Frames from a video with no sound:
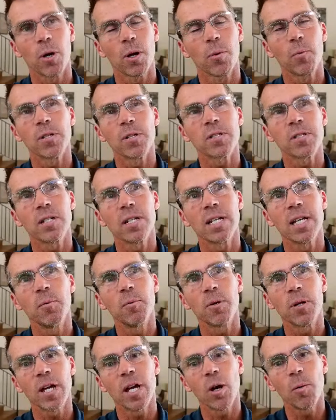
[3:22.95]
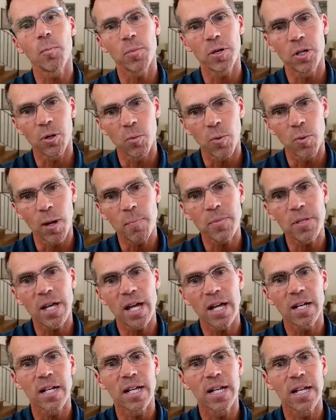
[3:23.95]
I wasn't able to help interrupt
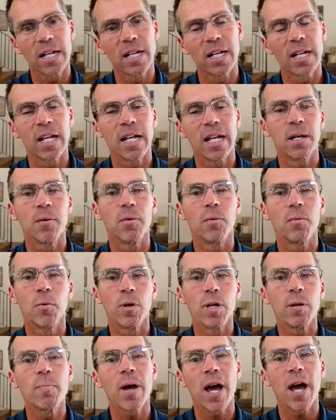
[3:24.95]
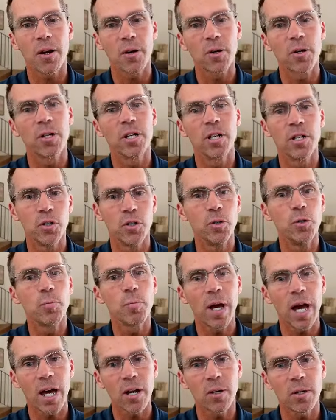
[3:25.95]
that and repattern a new
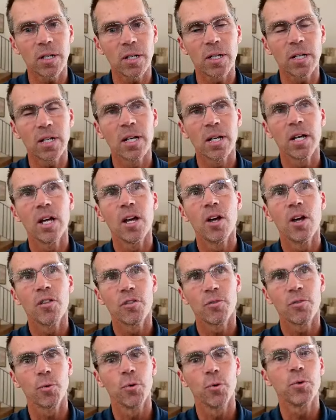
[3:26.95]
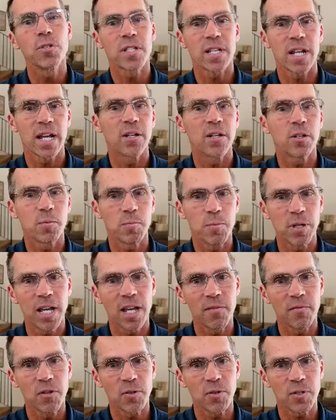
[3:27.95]
pattern through standard
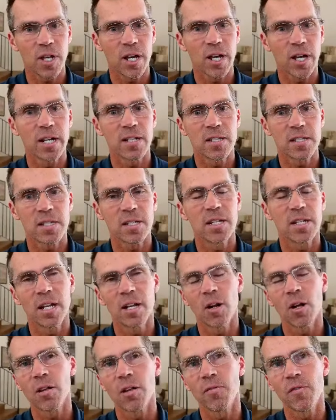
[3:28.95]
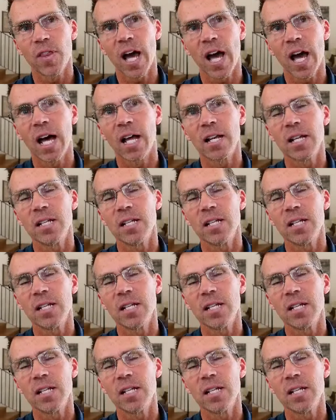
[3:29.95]
behavior science and all of that.